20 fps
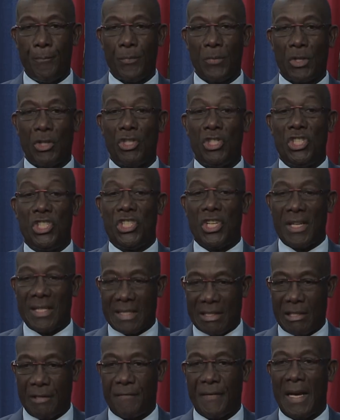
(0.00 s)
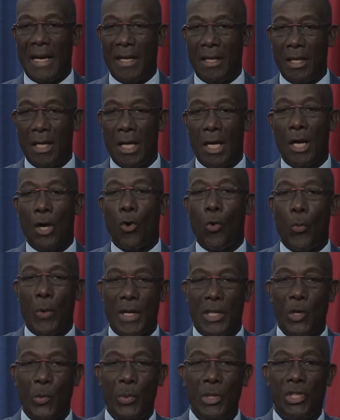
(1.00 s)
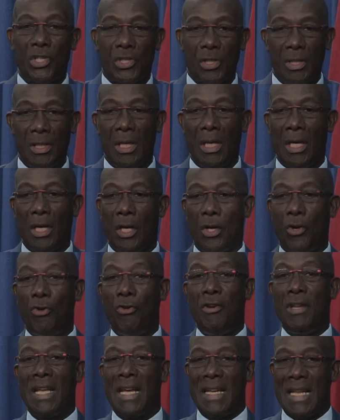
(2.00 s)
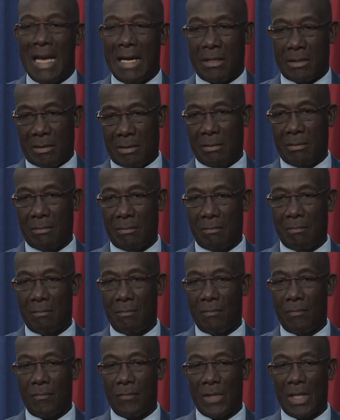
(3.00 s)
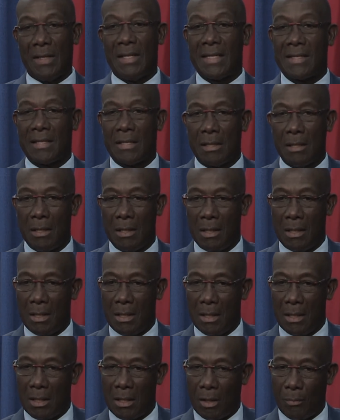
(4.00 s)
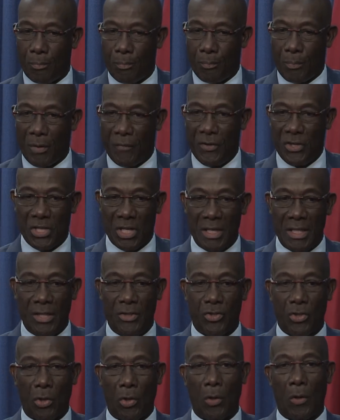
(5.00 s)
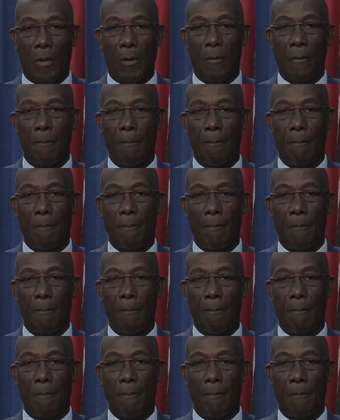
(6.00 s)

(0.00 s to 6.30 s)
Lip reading: to justify whether we should reenact this provision into law.